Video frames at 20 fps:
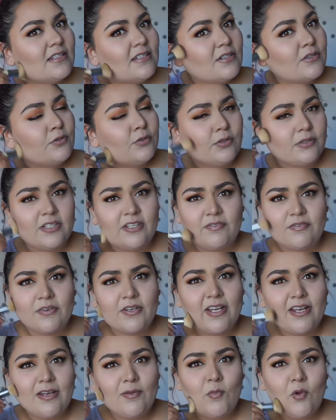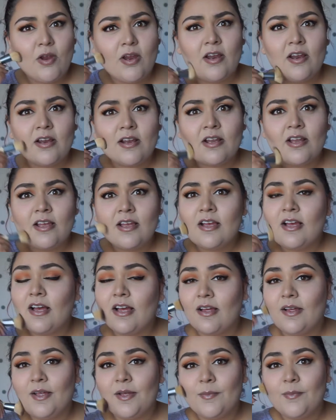cruelty free anymore
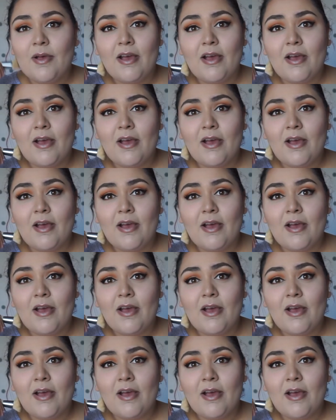um,